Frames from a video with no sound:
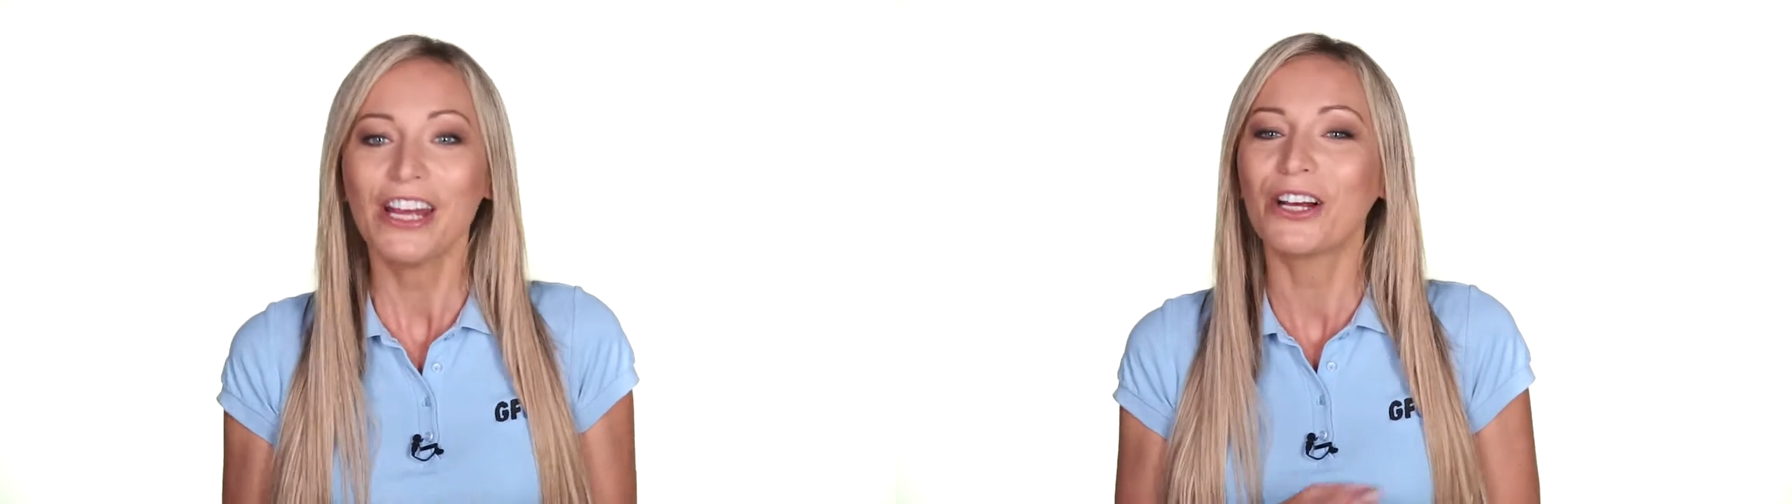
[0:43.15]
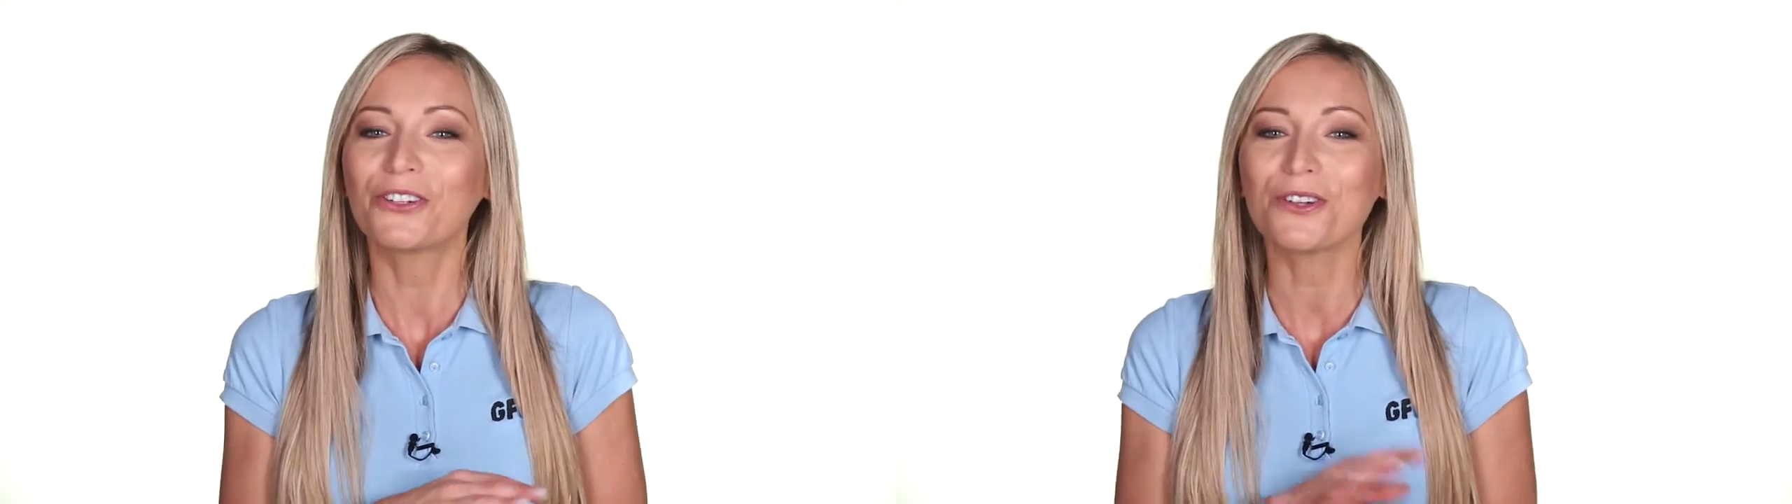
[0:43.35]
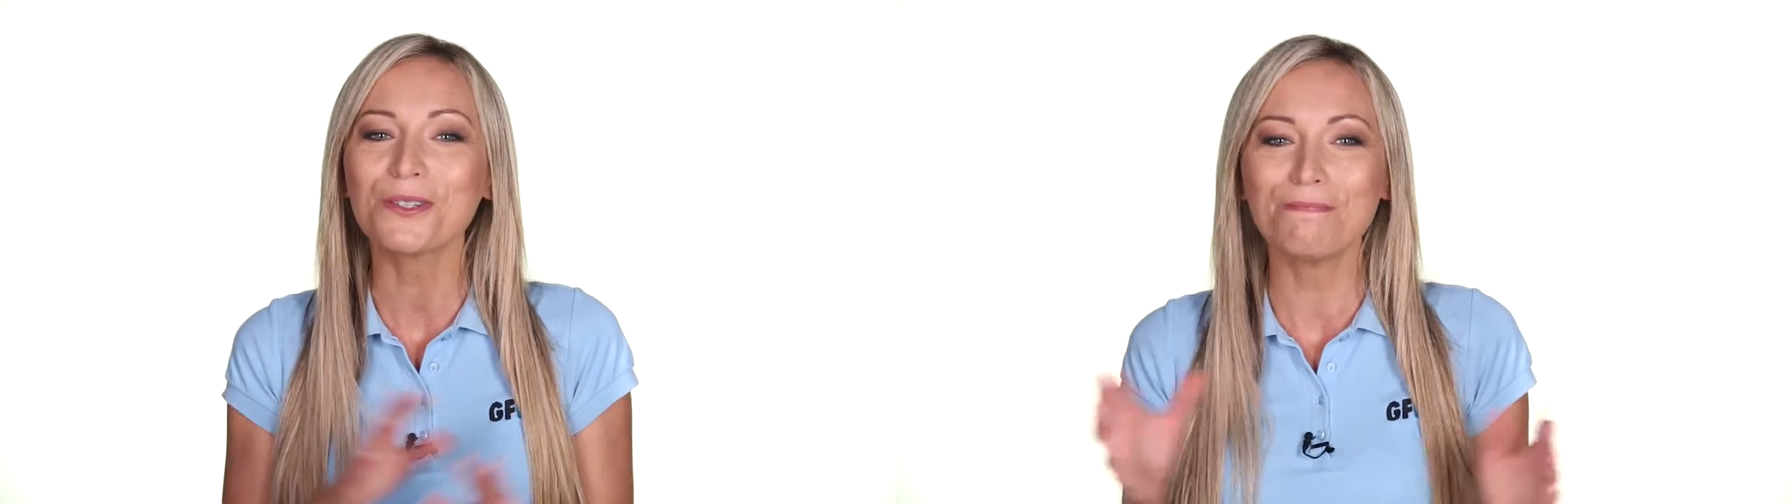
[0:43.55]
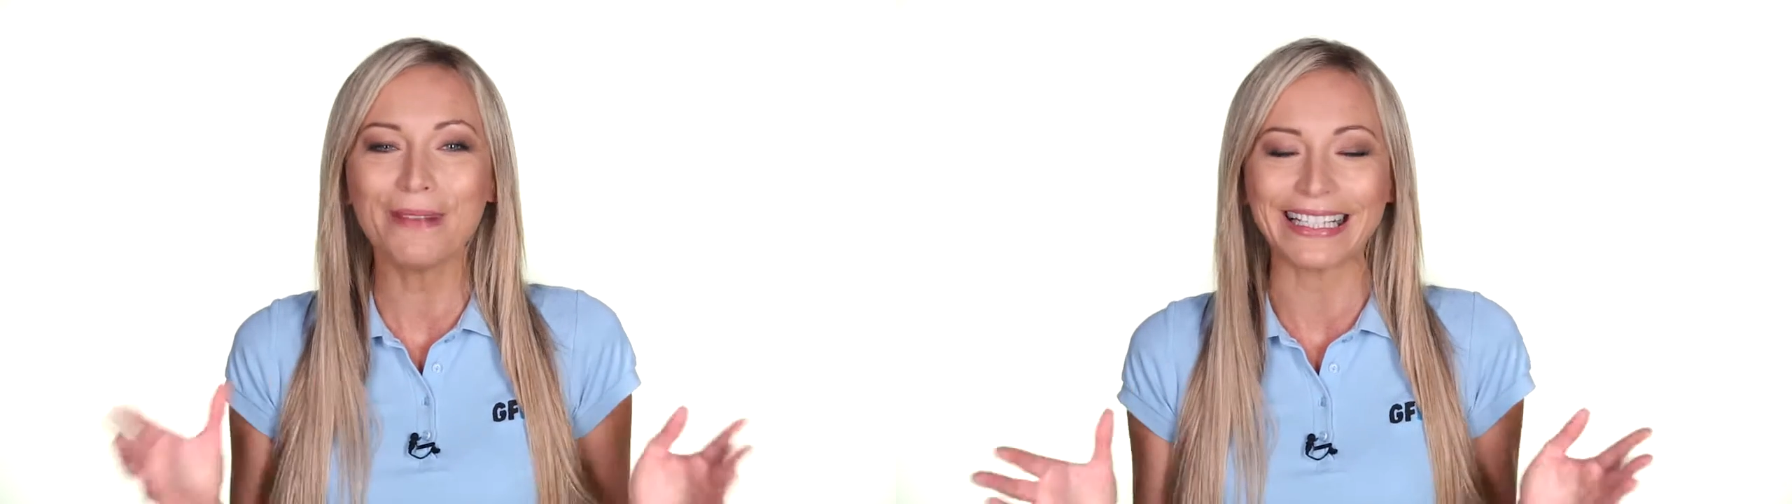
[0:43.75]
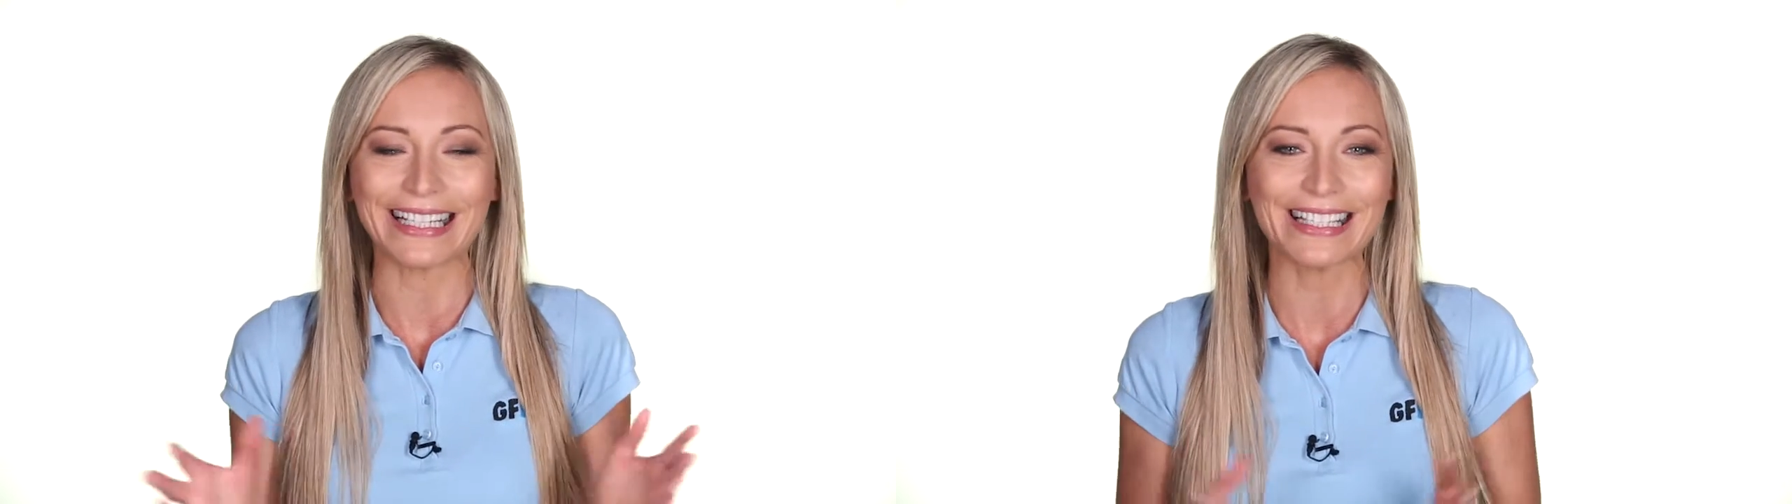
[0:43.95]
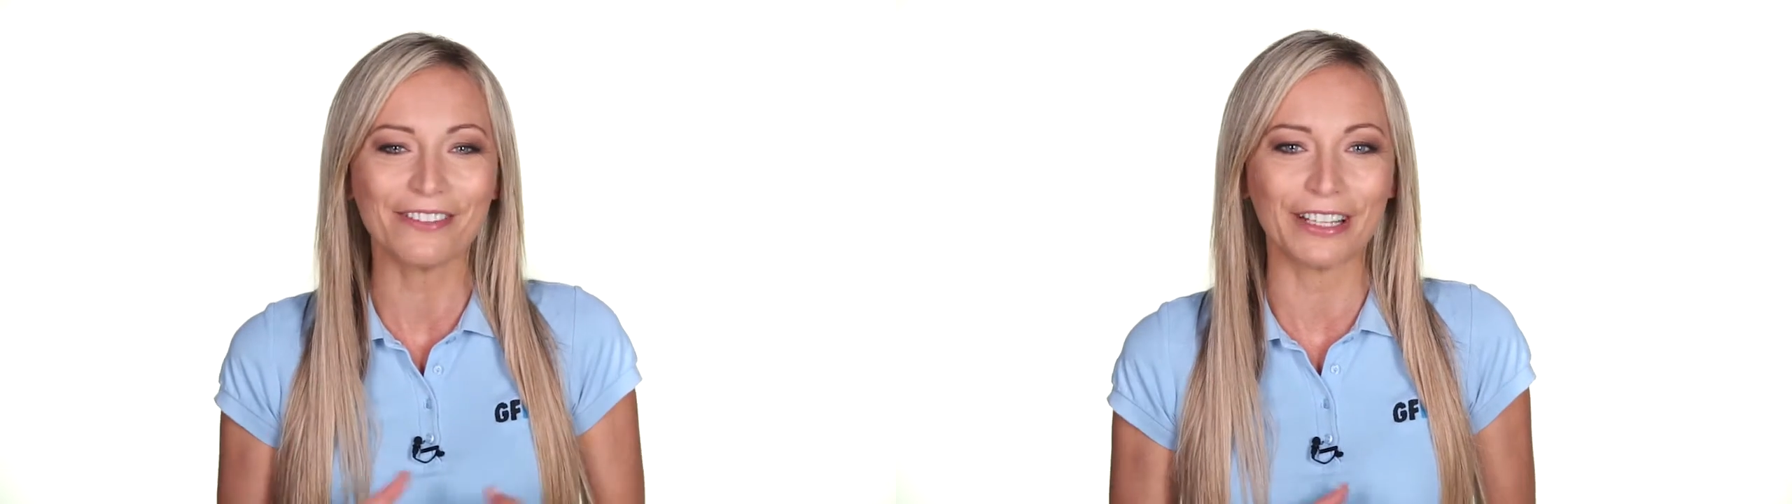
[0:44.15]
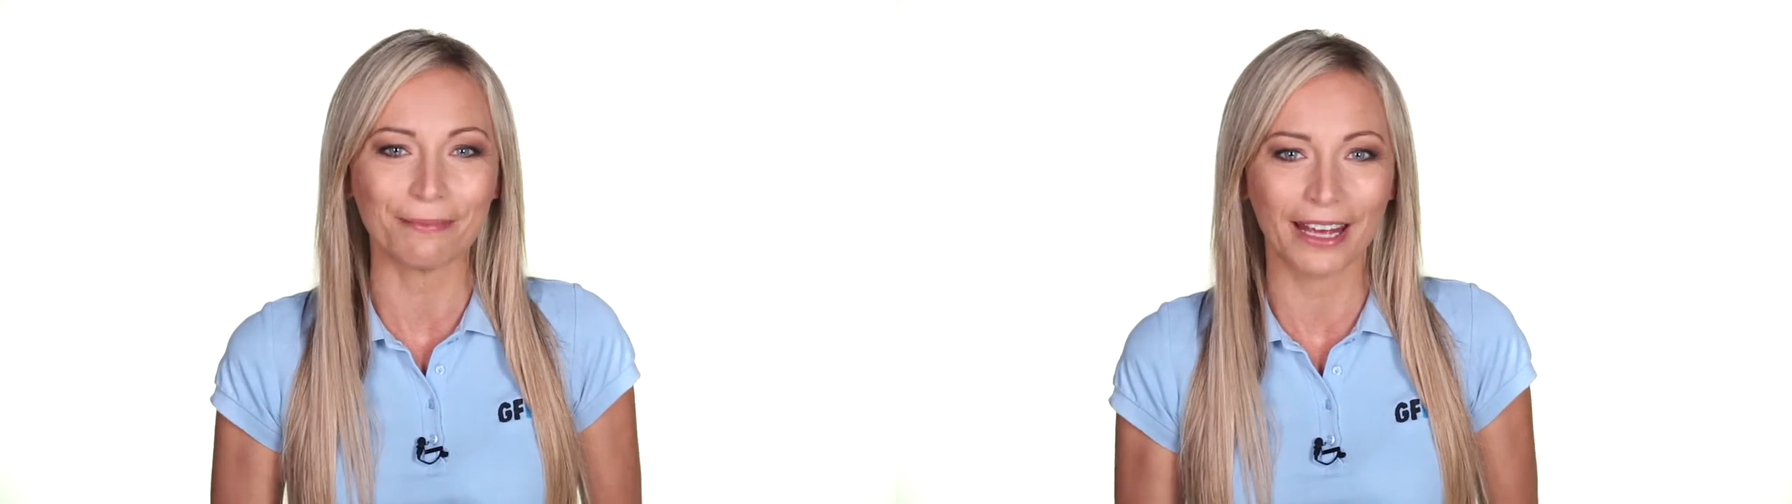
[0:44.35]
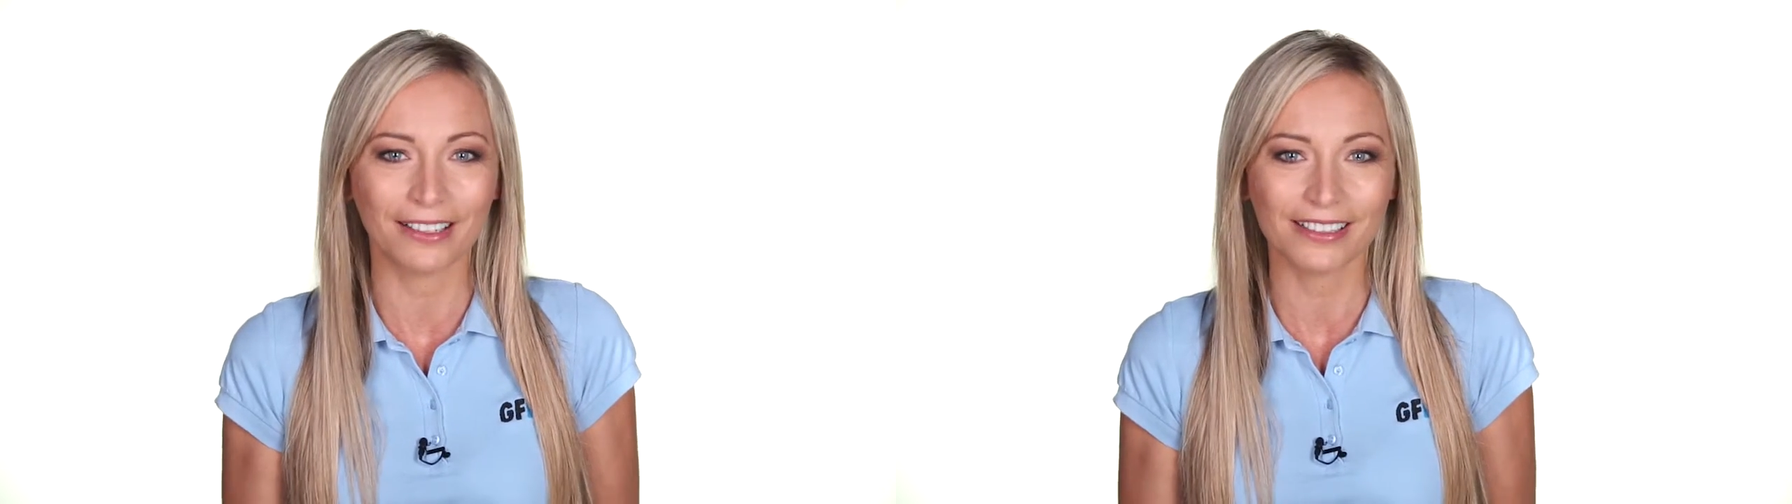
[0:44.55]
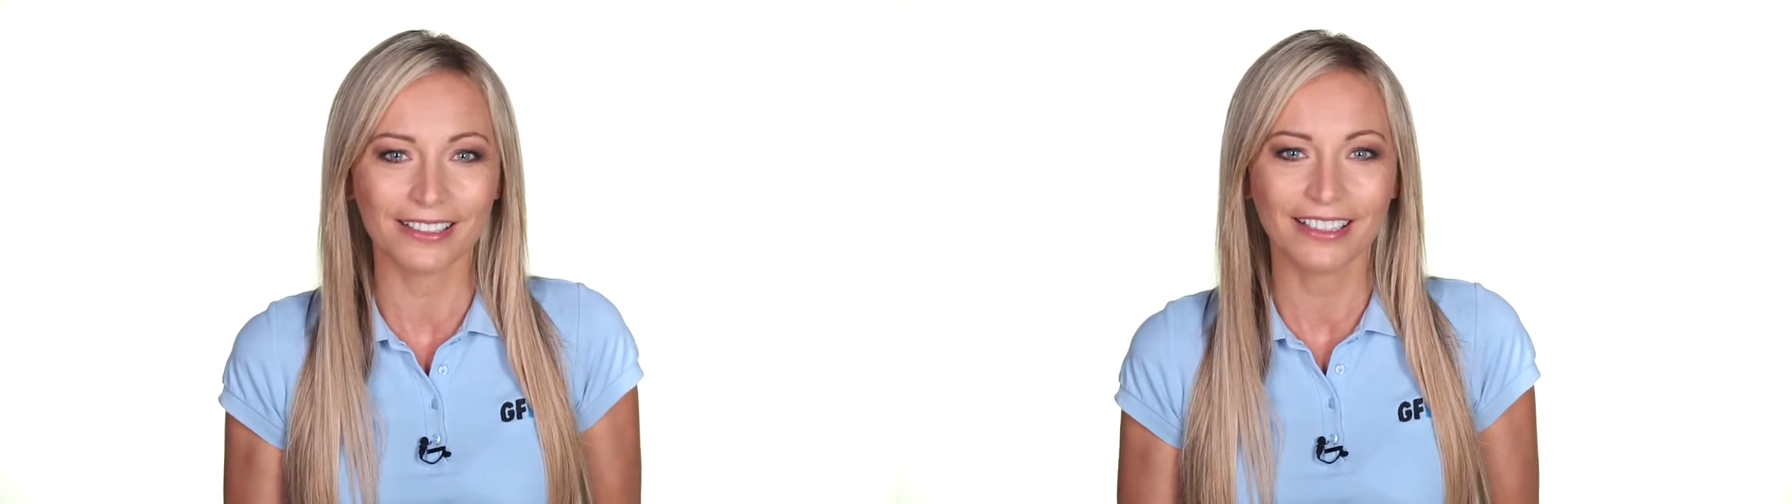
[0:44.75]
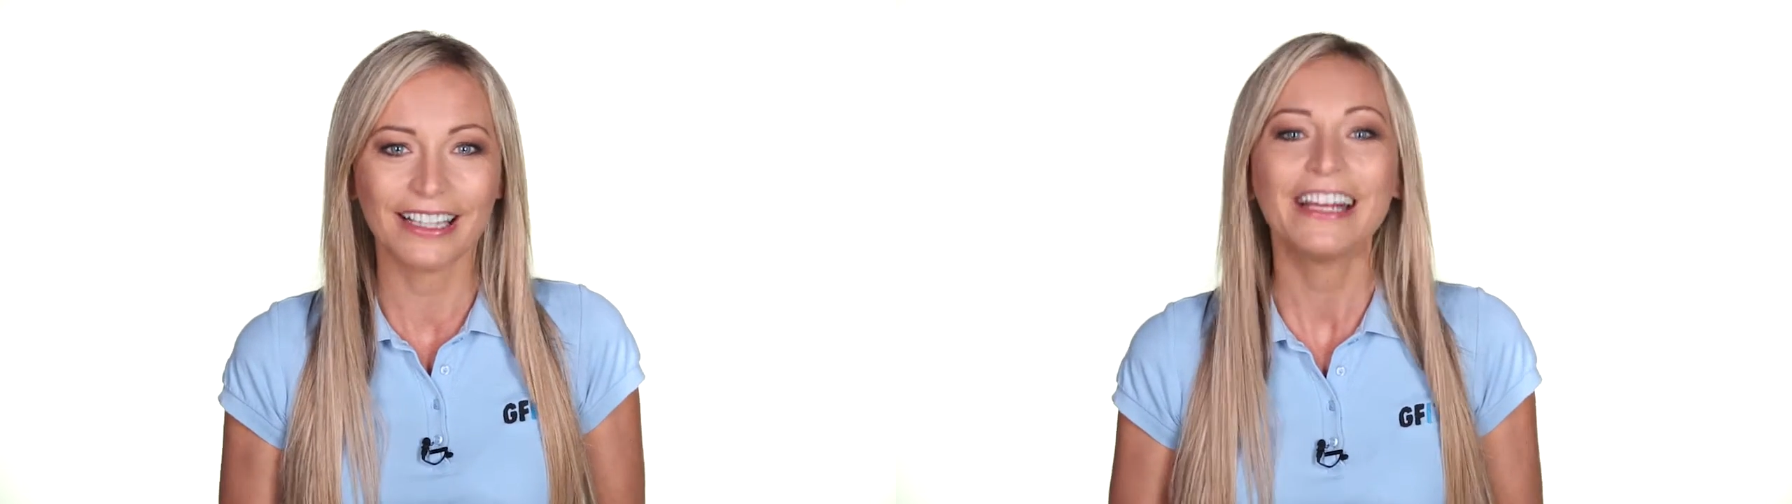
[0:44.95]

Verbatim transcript: across millions of emails,